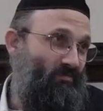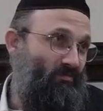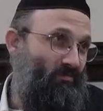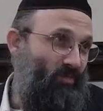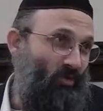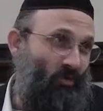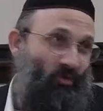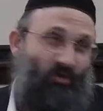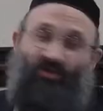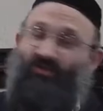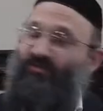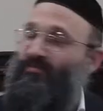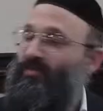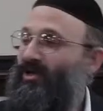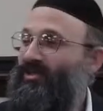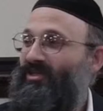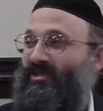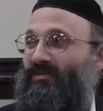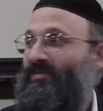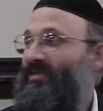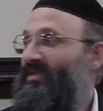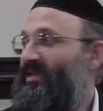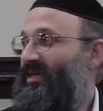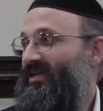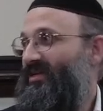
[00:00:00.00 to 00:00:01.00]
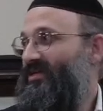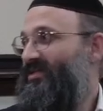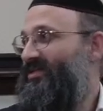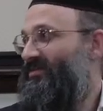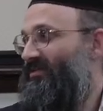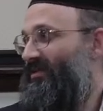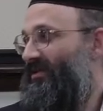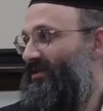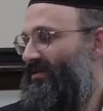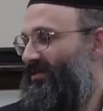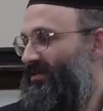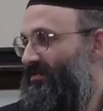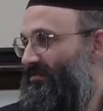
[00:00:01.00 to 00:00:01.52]
Berov Bata B'nai
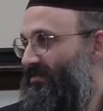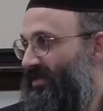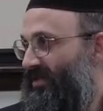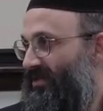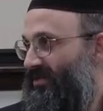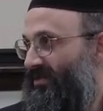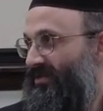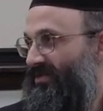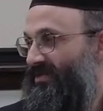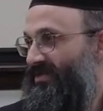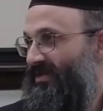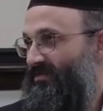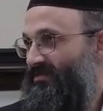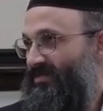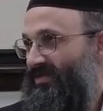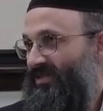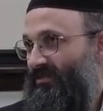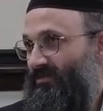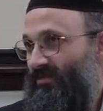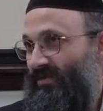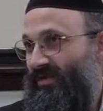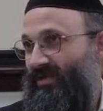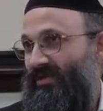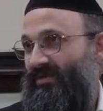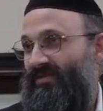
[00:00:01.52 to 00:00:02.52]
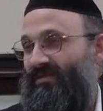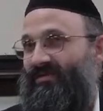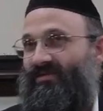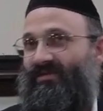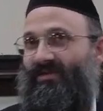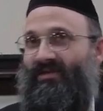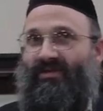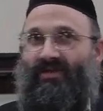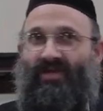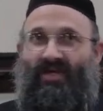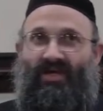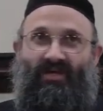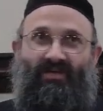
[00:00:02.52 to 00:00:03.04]
Yisrael, the minhag seems to be
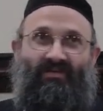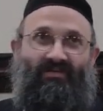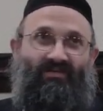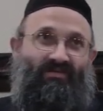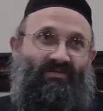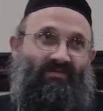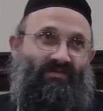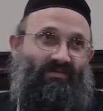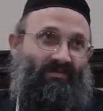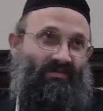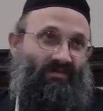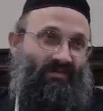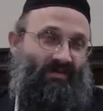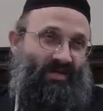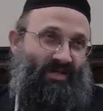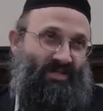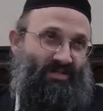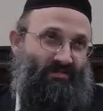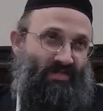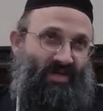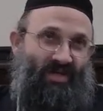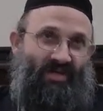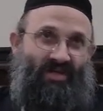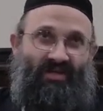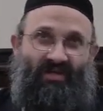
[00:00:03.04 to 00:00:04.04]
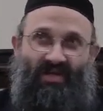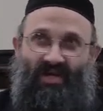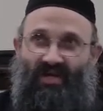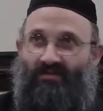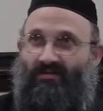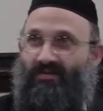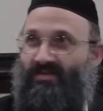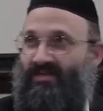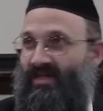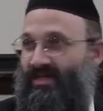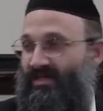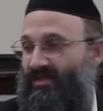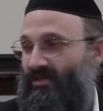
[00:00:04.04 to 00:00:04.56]
to light as many
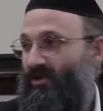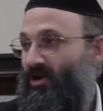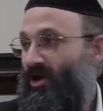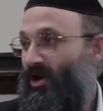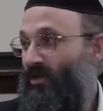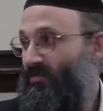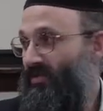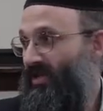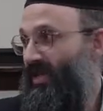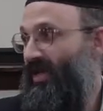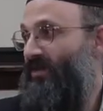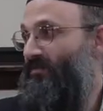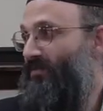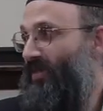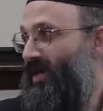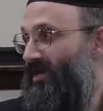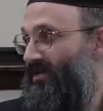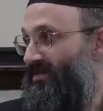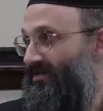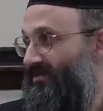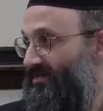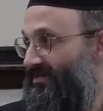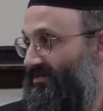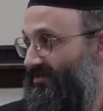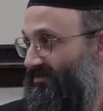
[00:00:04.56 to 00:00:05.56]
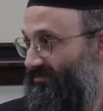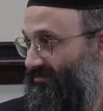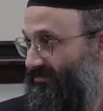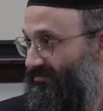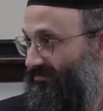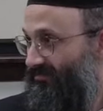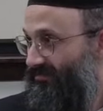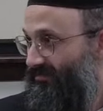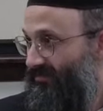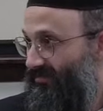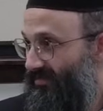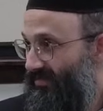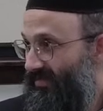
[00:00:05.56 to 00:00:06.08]
candles as there are B'nai Habayis.
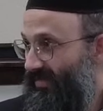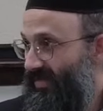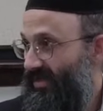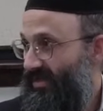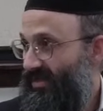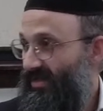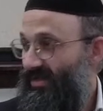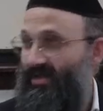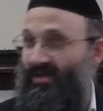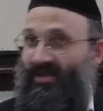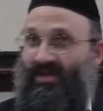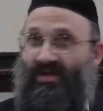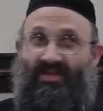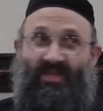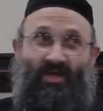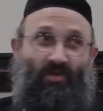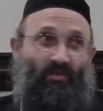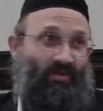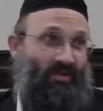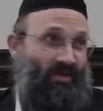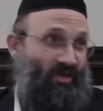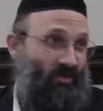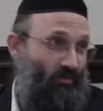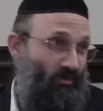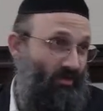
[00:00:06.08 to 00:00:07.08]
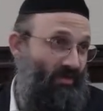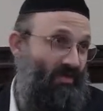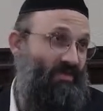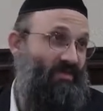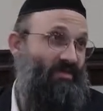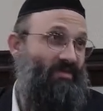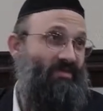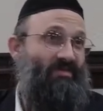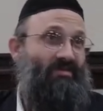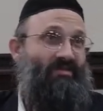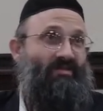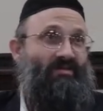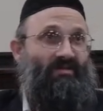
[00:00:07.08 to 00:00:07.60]
And that will
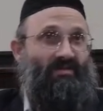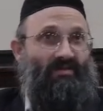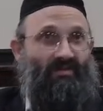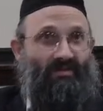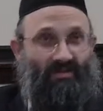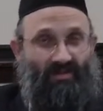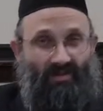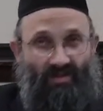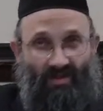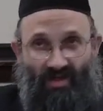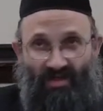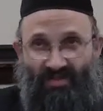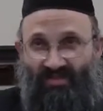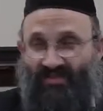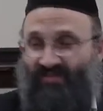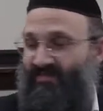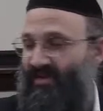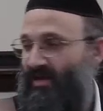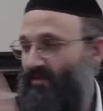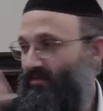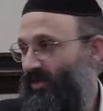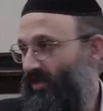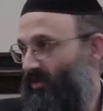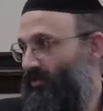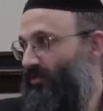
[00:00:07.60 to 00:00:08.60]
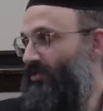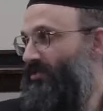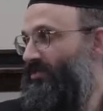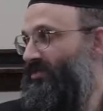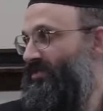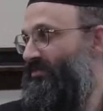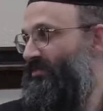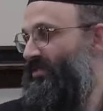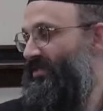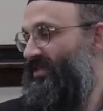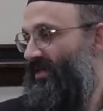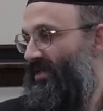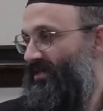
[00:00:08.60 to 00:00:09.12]
increase as the family
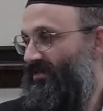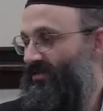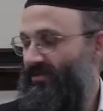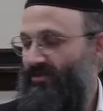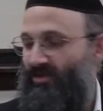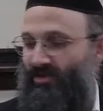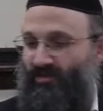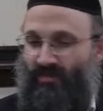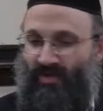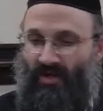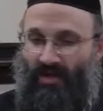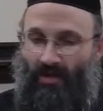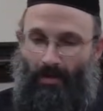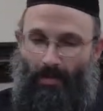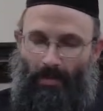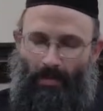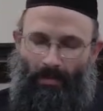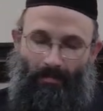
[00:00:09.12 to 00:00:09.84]
grows, B'siyata D'Shmaya.